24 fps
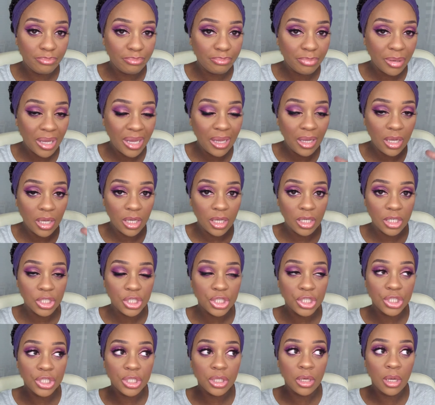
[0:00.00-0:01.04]

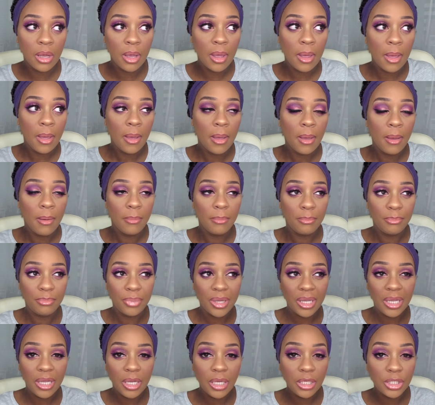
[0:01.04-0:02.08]
pinkish,
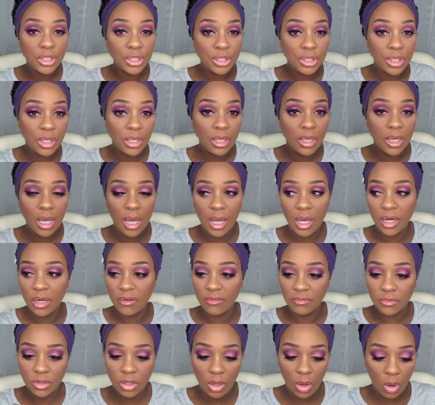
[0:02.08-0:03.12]
peachy kind
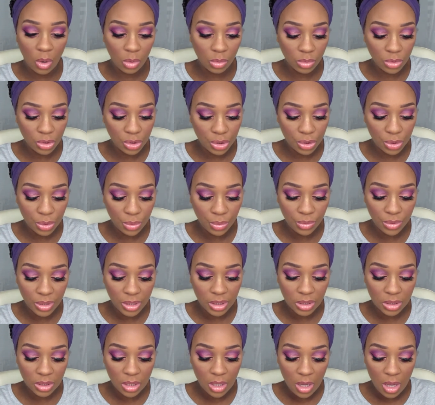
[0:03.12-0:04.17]
of tone to
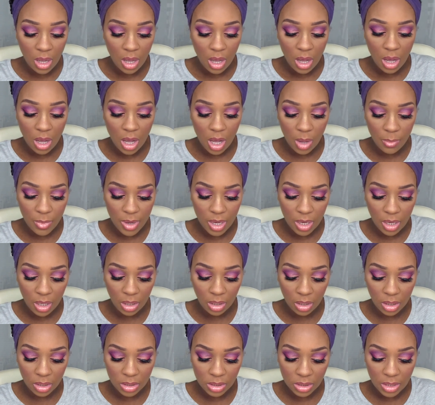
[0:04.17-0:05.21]
it. And it
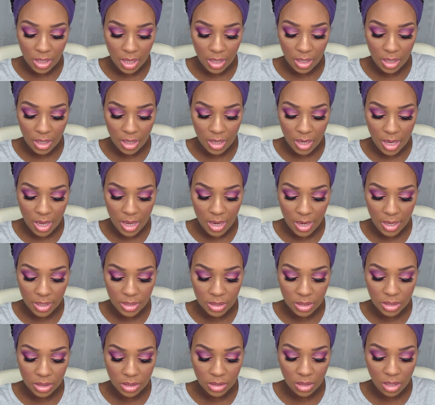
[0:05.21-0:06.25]
looks like it has
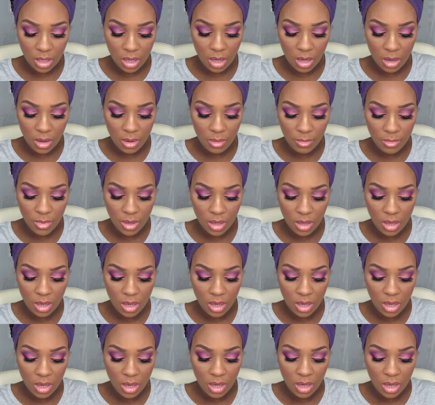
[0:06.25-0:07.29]
some
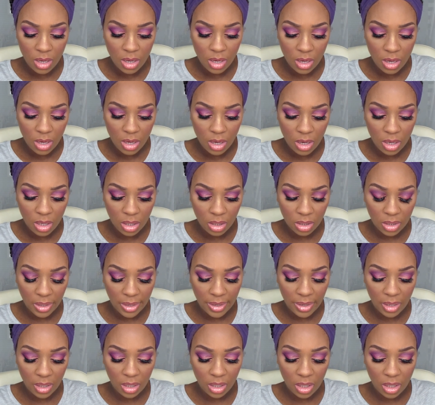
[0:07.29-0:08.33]
like